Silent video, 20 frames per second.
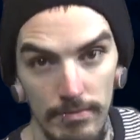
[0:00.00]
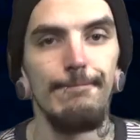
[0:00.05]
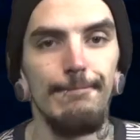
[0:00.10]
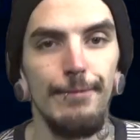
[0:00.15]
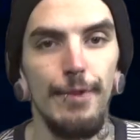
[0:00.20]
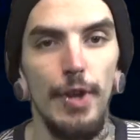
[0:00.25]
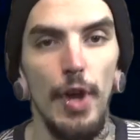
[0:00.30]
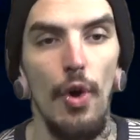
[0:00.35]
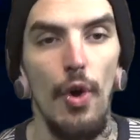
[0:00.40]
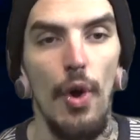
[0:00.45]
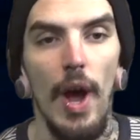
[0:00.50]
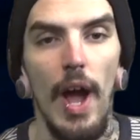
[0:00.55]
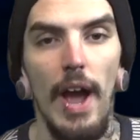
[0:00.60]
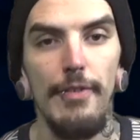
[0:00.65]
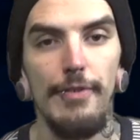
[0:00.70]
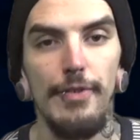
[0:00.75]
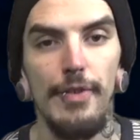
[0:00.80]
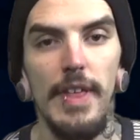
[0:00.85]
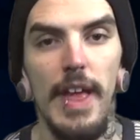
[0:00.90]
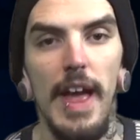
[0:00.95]
So,
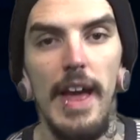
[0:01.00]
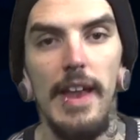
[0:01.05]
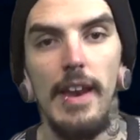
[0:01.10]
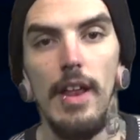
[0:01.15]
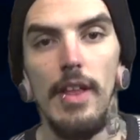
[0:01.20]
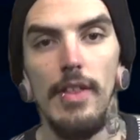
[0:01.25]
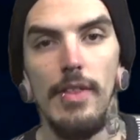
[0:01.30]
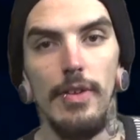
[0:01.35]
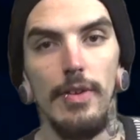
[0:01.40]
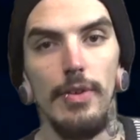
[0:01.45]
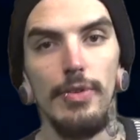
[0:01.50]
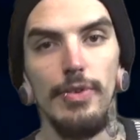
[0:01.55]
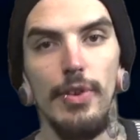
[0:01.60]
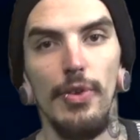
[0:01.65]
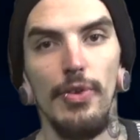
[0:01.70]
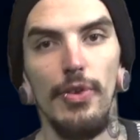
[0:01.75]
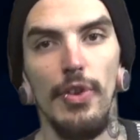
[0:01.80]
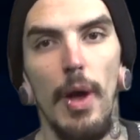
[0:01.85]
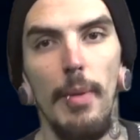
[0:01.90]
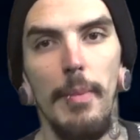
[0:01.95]
after that, the
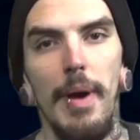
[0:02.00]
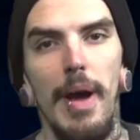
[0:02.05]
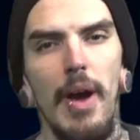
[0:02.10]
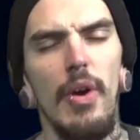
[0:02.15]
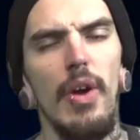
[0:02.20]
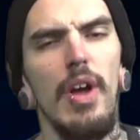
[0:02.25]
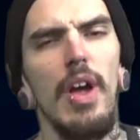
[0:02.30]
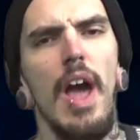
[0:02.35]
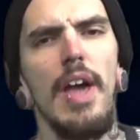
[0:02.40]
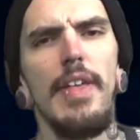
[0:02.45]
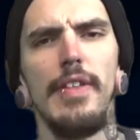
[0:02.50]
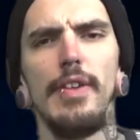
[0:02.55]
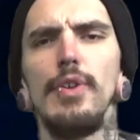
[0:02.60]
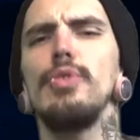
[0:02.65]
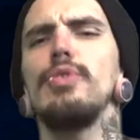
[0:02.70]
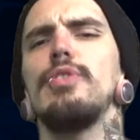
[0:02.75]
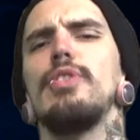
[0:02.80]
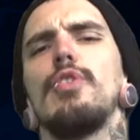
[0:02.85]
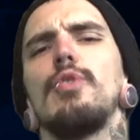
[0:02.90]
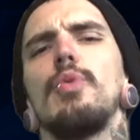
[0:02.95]
Usos come out, and the
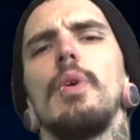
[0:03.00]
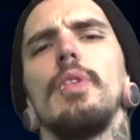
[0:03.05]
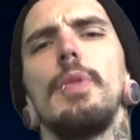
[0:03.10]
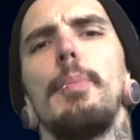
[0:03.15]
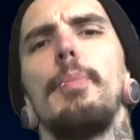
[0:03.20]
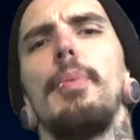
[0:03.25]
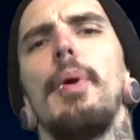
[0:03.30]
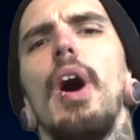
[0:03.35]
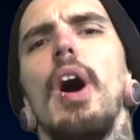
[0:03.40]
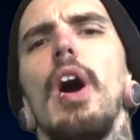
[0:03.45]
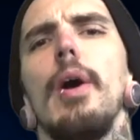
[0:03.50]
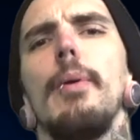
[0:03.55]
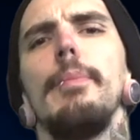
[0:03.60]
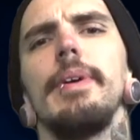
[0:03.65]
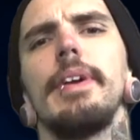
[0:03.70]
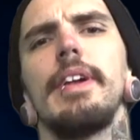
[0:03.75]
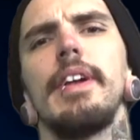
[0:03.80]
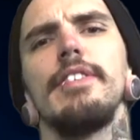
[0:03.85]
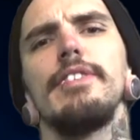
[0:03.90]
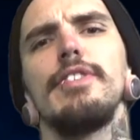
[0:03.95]
Usos want the bar,
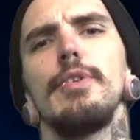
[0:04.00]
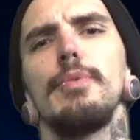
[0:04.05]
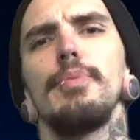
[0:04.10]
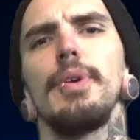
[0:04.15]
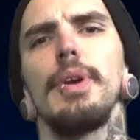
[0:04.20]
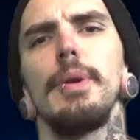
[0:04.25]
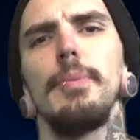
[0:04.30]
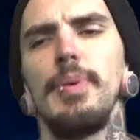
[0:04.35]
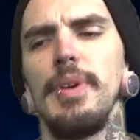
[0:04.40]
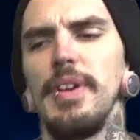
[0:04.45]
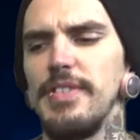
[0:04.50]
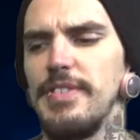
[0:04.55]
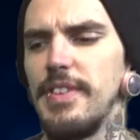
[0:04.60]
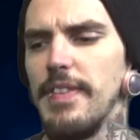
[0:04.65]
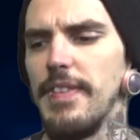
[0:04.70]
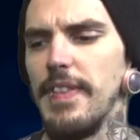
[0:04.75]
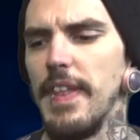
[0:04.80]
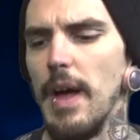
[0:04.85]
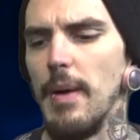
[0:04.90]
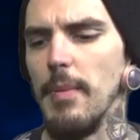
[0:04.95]
because they're pretty pissed
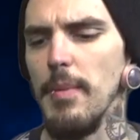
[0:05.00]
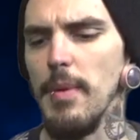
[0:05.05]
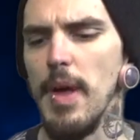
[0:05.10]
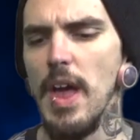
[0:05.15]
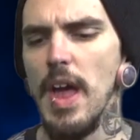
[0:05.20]
at them.